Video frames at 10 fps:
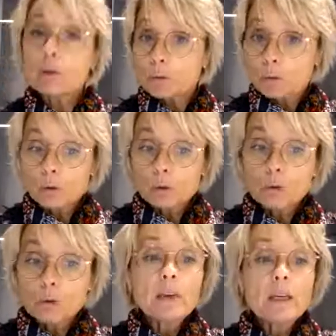
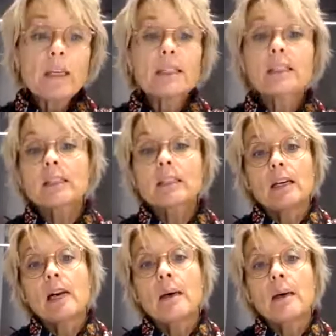too, it's
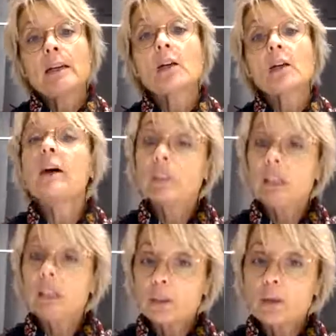a matter of
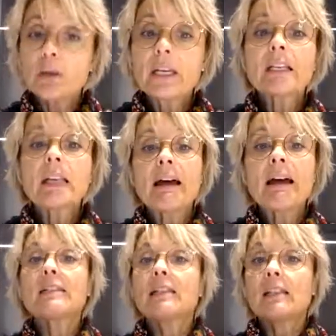decluttering
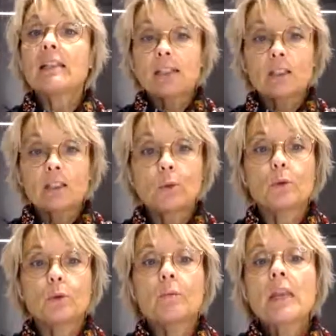and selecting too.
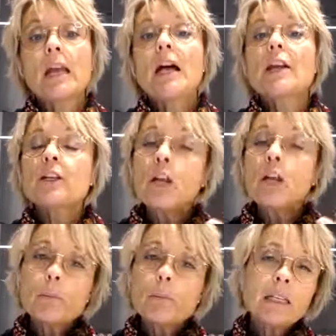
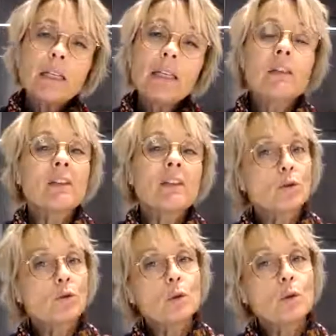Normally in this
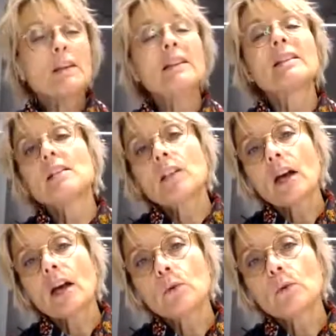room, it's not
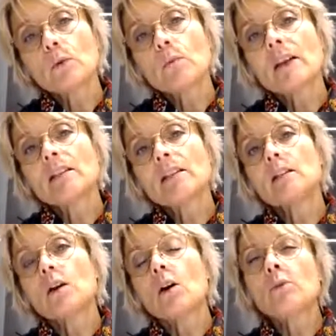the room that is
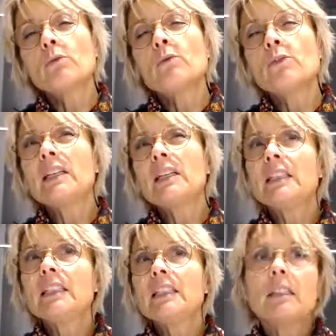
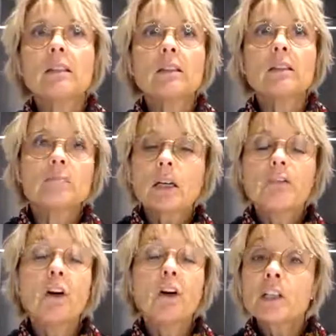overly
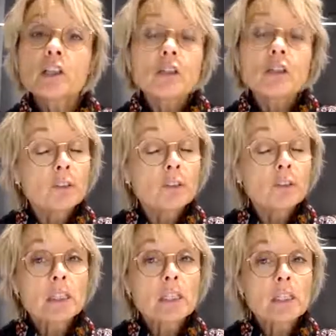furnished, if you could
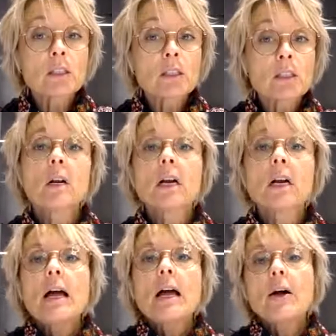say so.
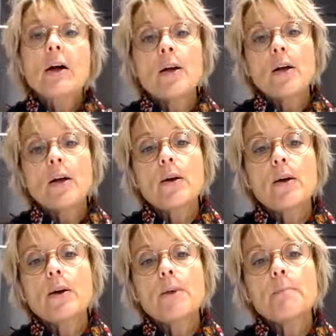
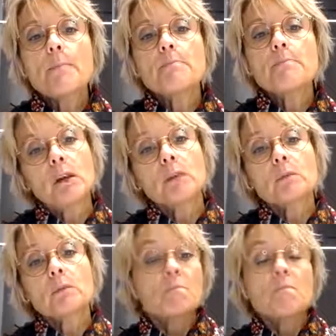But
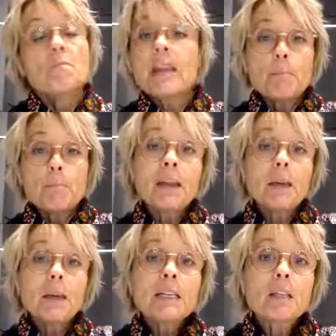there may
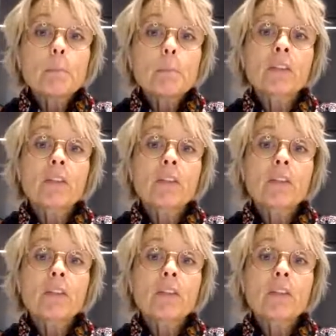be some big